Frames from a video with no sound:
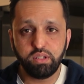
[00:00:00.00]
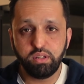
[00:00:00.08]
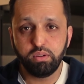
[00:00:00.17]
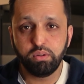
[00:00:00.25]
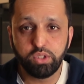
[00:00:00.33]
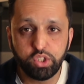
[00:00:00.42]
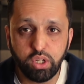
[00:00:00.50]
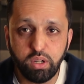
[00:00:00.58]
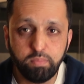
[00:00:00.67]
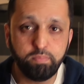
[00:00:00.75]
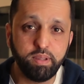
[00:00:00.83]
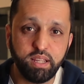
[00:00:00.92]
do your
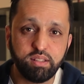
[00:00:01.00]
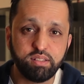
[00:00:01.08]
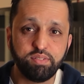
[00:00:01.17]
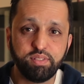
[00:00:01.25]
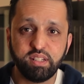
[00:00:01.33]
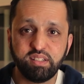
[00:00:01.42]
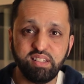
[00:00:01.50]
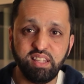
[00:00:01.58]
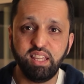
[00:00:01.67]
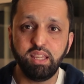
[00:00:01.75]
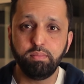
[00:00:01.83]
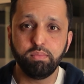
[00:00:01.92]
job because of the
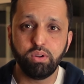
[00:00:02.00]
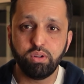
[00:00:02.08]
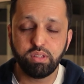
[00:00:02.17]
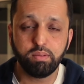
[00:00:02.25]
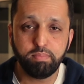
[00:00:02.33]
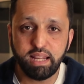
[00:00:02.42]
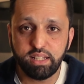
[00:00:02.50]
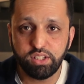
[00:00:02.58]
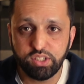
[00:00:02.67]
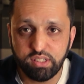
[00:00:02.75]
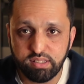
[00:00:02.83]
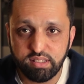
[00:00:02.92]
team or the
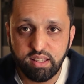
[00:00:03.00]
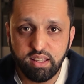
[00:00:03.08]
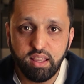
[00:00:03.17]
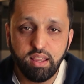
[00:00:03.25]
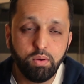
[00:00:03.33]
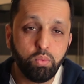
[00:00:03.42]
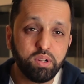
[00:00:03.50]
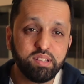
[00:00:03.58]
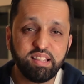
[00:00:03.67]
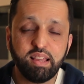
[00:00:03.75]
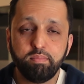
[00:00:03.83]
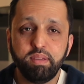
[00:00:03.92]
managers. What does
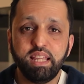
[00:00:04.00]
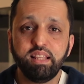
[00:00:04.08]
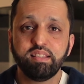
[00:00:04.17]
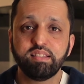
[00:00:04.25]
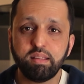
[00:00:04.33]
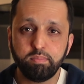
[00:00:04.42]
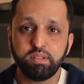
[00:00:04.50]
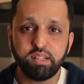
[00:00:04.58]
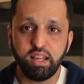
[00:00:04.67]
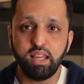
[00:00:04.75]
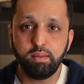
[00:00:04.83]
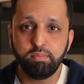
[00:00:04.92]
that mean?
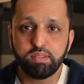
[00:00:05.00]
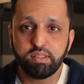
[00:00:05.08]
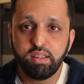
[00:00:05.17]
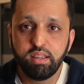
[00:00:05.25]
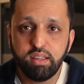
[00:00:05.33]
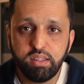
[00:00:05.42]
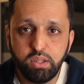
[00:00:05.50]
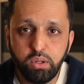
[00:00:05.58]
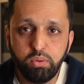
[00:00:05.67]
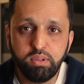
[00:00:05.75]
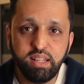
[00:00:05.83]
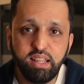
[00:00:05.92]
Sometimes
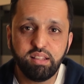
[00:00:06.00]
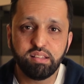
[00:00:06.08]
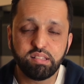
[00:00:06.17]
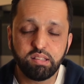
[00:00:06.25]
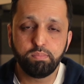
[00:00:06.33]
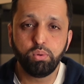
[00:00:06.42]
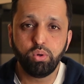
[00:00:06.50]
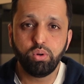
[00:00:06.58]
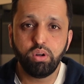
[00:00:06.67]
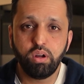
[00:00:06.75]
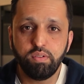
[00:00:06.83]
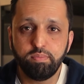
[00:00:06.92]
you need the support
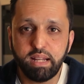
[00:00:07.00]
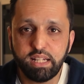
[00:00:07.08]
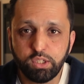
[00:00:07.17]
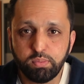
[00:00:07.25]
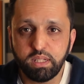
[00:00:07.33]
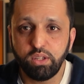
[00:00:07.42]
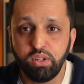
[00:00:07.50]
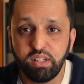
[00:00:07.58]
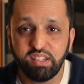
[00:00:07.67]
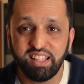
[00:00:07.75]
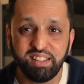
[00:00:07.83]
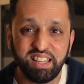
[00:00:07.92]
of management and you need
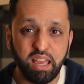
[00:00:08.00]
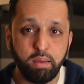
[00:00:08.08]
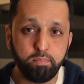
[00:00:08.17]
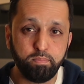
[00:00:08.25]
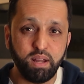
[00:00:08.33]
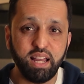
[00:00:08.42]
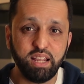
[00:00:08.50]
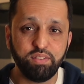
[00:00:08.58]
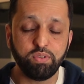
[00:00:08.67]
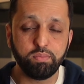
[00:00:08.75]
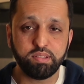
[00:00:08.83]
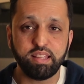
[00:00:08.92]
to get buy-in
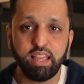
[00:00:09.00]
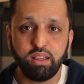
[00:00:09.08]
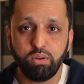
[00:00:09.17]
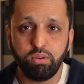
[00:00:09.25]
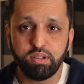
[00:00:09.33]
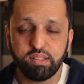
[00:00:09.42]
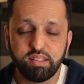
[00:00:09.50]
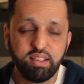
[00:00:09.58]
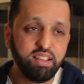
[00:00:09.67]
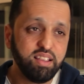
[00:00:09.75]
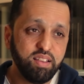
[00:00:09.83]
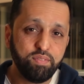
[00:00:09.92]
from stakeholders.
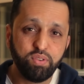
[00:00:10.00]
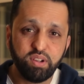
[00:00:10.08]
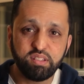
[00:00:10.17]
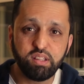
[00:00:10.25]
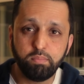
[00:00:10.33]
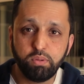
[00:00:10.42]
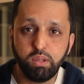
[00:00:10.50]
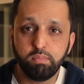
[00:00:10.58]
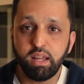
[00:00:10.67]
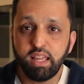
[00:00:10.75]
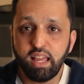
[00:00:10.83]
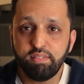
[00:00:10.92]
For example, you
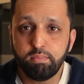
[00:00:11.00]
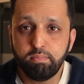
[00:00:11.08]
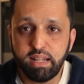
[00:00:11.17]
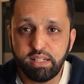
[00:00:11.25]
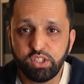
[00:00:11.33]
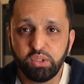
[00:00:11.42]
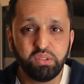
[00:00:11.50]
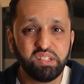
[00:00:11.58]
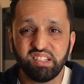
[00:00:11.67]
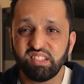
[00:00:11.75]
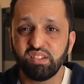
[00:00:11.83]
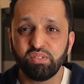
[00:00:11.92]
might have a manager who
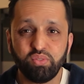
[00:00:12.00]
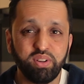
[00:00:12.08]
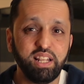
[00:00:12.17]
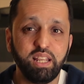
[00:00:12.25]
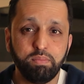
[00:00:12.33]
doesn't really